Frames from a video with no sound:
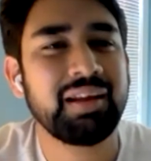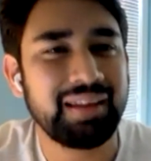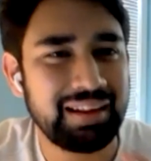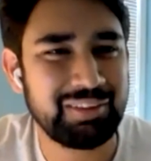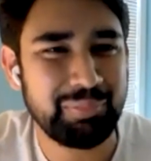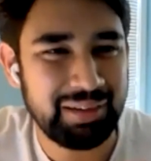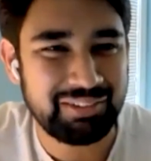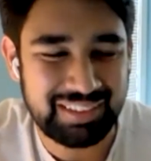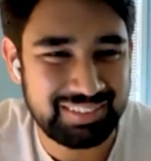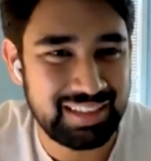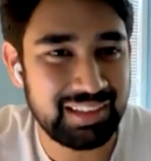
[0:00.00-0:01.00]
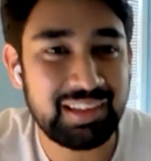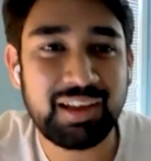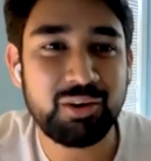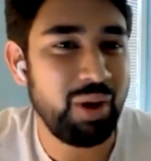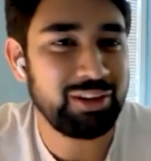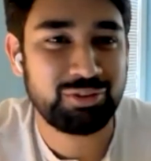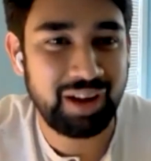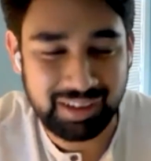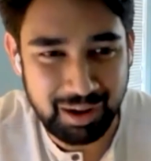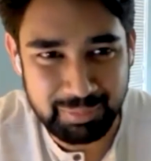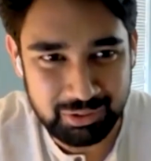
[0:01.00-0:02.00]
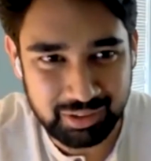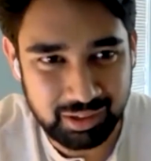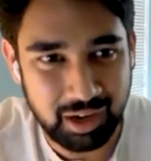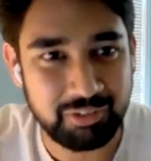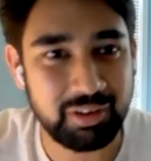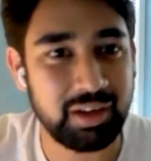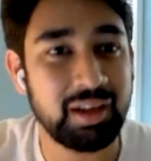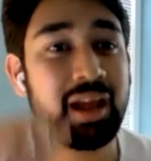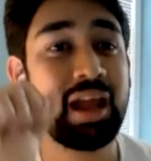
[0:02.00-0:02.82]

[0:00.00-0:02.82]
it's a bit risky. Why should I come into the country?